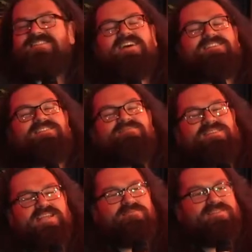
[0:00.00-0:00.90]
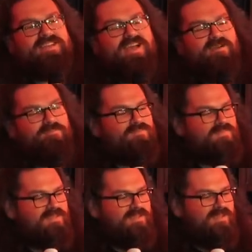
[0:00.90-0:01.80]
not so much apathy. Um,
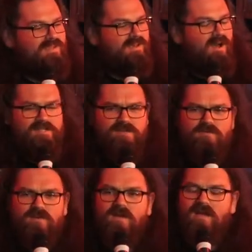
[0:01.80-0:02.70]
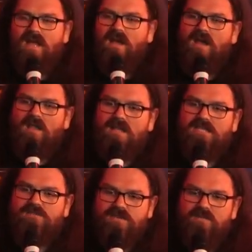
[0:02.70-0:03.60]
I don't know. Uh, uh, like
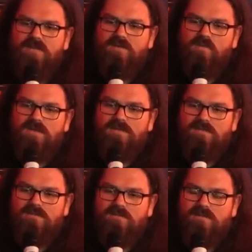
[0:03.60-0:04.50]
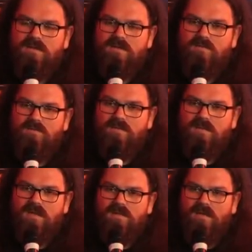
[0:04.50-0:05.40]
streaming wasn't, uh,
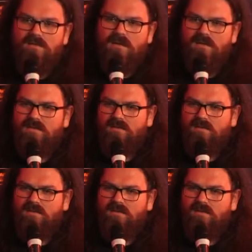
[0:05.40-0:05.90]
and and uh, you know